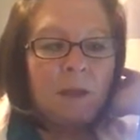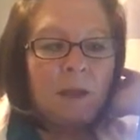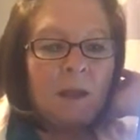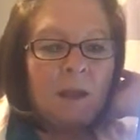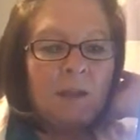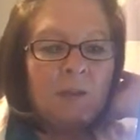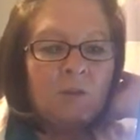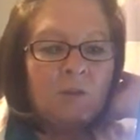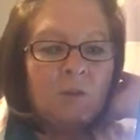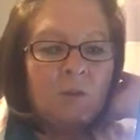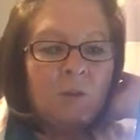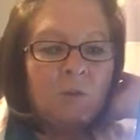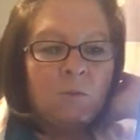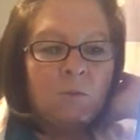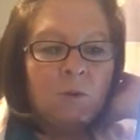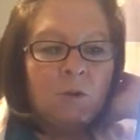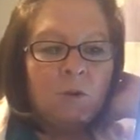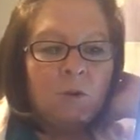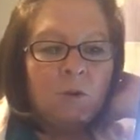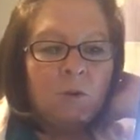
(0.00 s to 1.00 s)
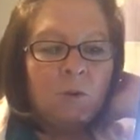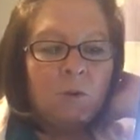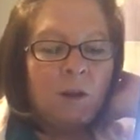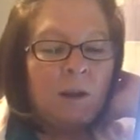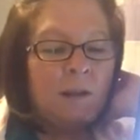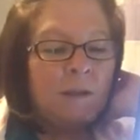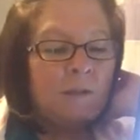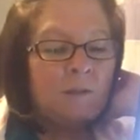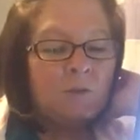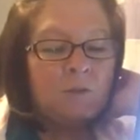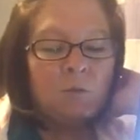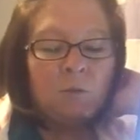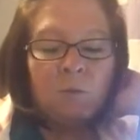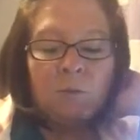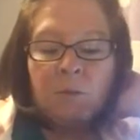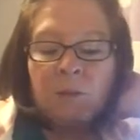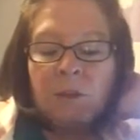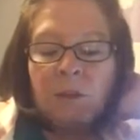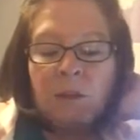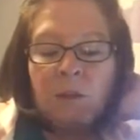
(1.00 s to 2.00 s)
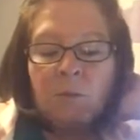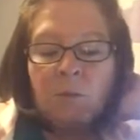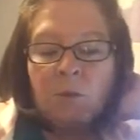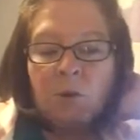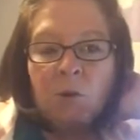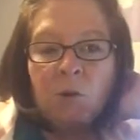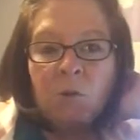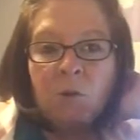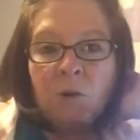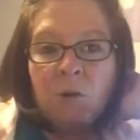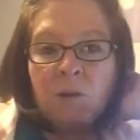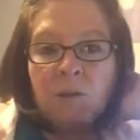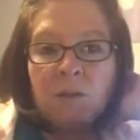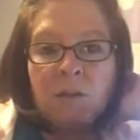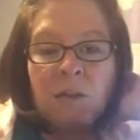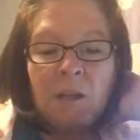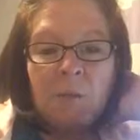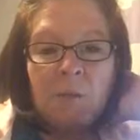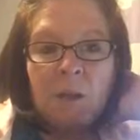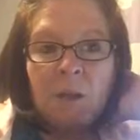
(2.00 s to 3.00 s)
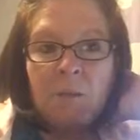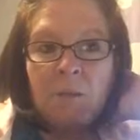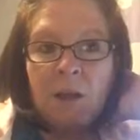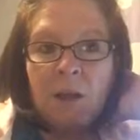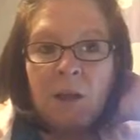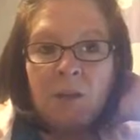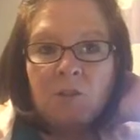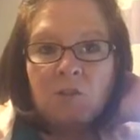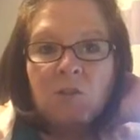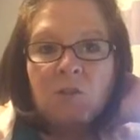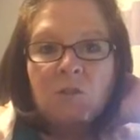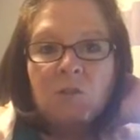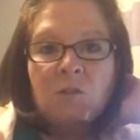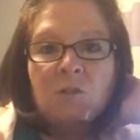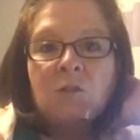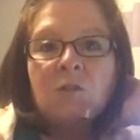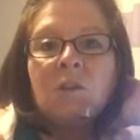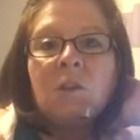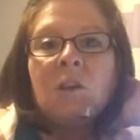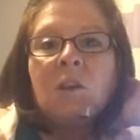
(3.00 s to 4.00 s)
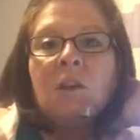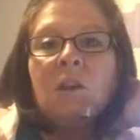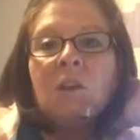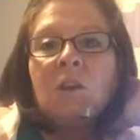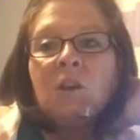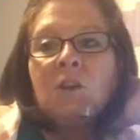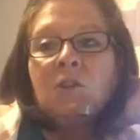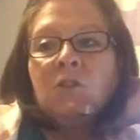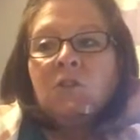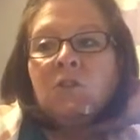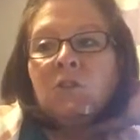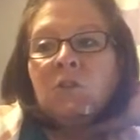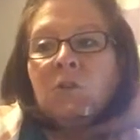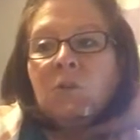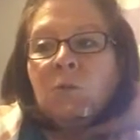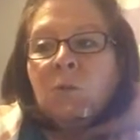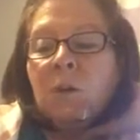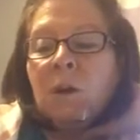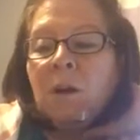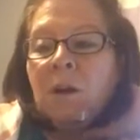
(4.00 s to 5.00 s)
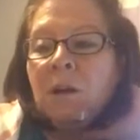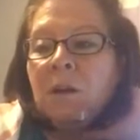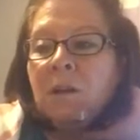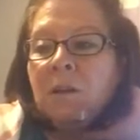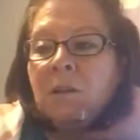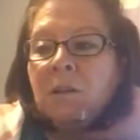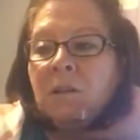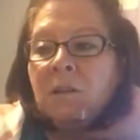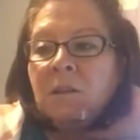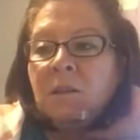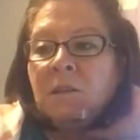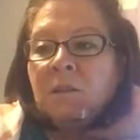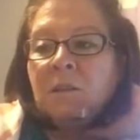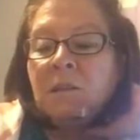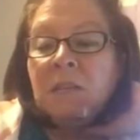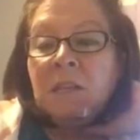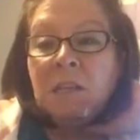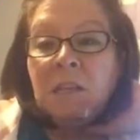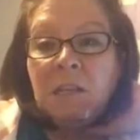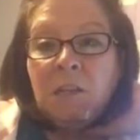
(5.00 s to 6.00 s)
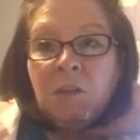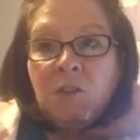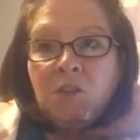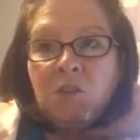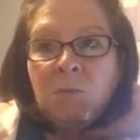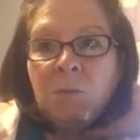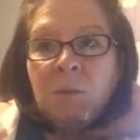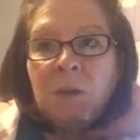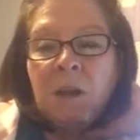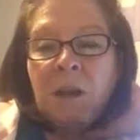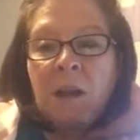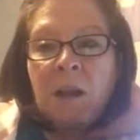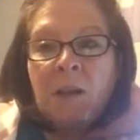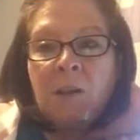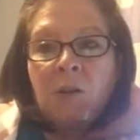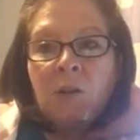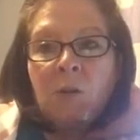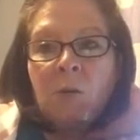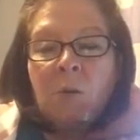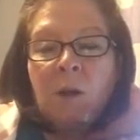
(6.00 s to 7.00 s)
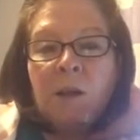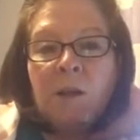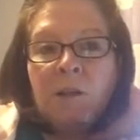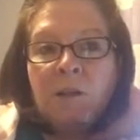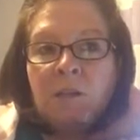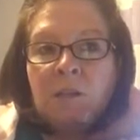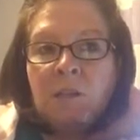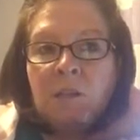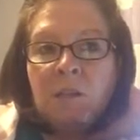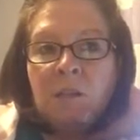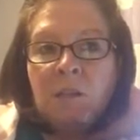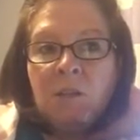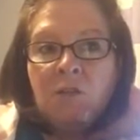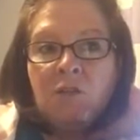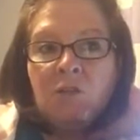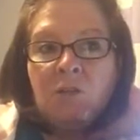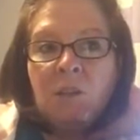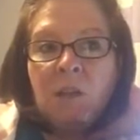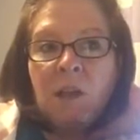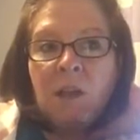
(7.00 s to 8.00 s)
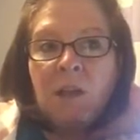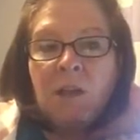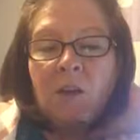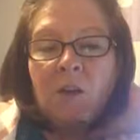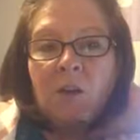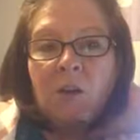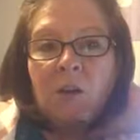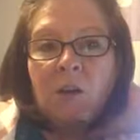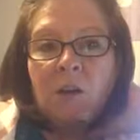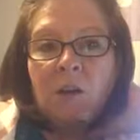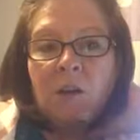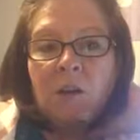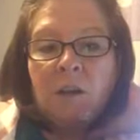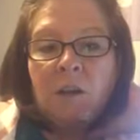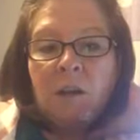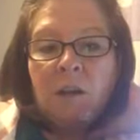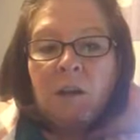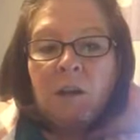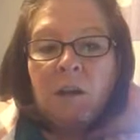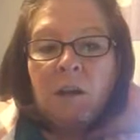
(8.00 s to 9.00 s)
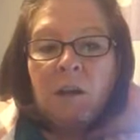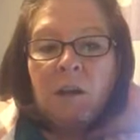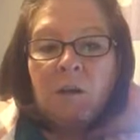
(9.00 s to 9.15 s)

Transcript: I don't know, I don't think I will go on to get my master's to teach, but I know I could teach like on a